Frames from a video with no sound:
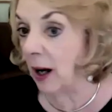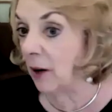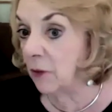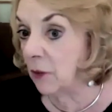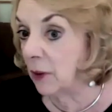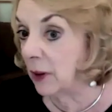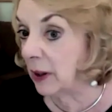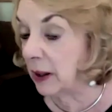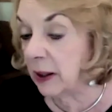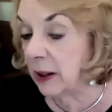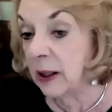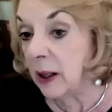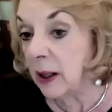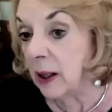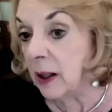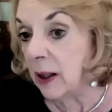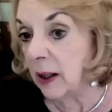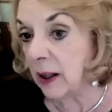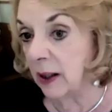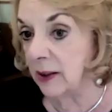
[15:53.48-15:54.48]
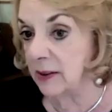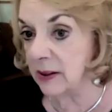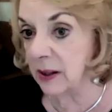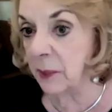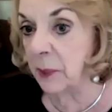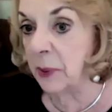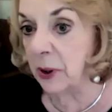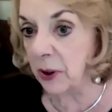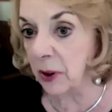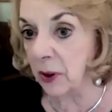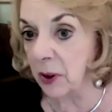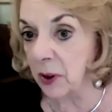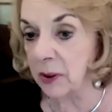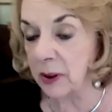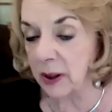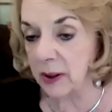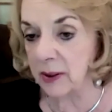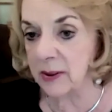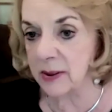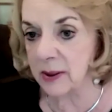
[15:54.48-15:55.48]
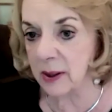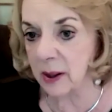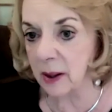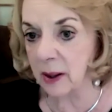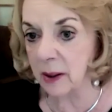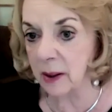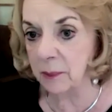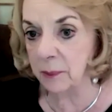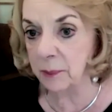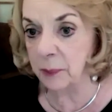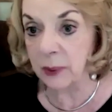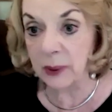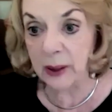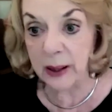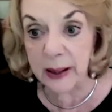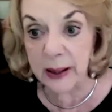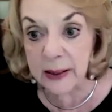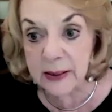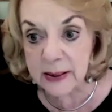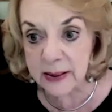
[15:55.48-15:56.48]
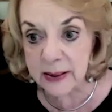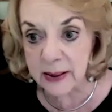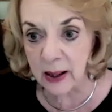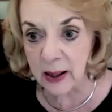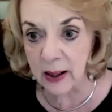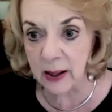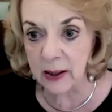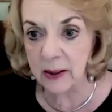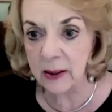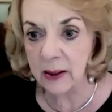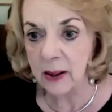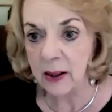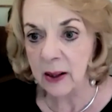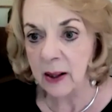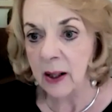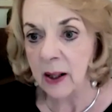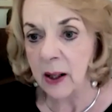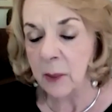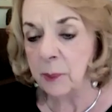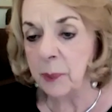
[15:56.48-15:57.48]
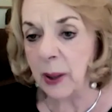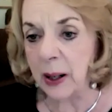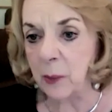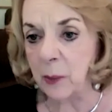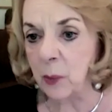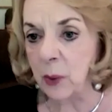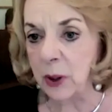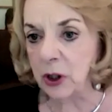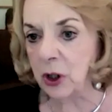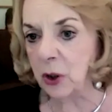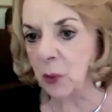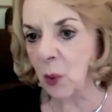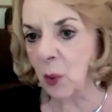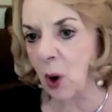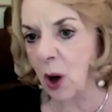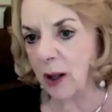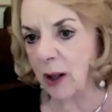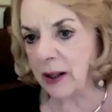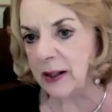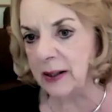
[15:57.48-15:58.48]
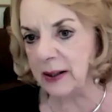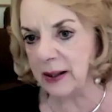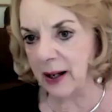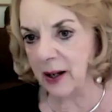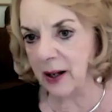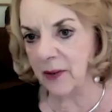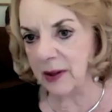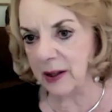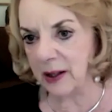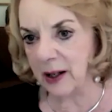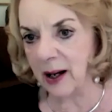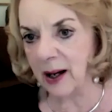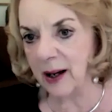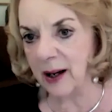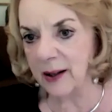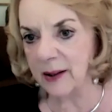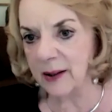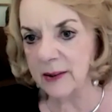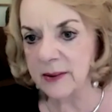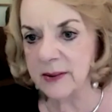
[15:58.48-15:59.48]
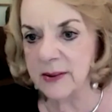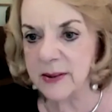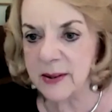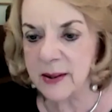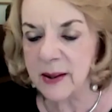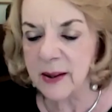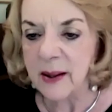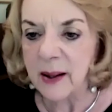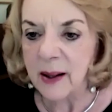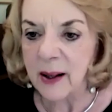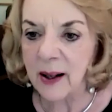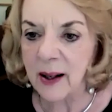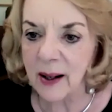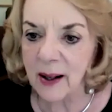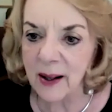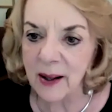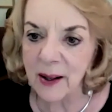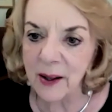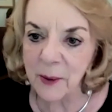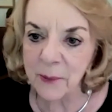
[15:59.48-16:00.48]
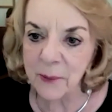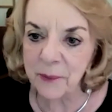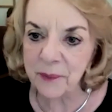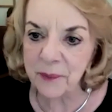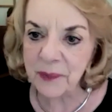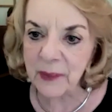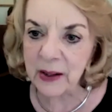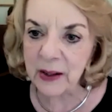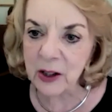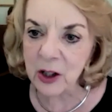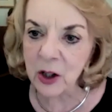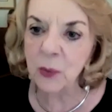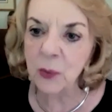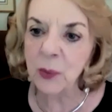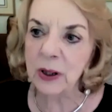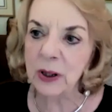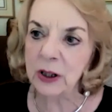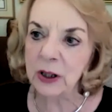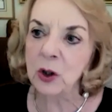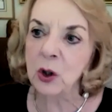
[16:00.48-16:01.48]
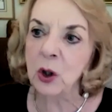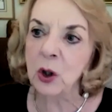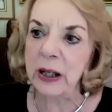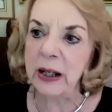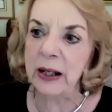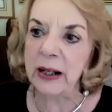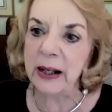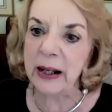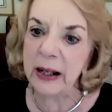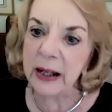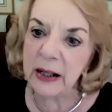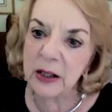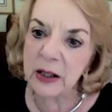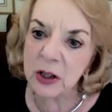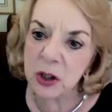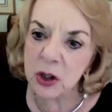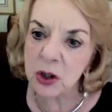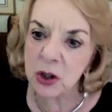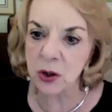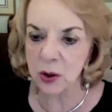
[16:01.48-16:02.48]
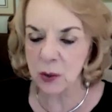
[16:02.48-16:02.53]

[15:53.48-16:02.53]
Every exhibitor gets a blade sign, but when you're walking down the aisles, you're really looking into